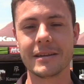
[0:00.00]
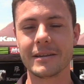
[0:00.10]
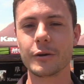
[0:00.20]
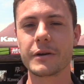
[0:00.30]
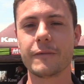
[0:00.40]

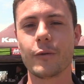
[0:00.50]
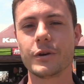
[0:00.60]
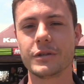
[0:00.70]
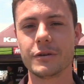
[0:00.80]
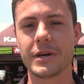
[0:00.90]
and looking
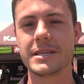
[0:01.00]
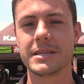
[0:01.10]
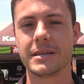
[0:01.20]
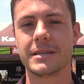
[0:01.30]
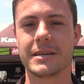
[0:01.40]
forward to
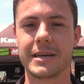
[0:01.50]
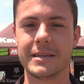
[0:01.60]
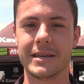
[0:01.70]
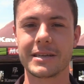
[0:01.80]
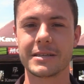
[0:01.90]
racing it
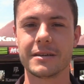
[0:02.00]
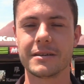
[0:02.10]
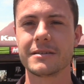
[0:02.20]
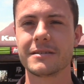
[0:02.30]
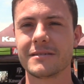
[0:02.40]
again next
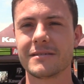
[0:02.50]
year.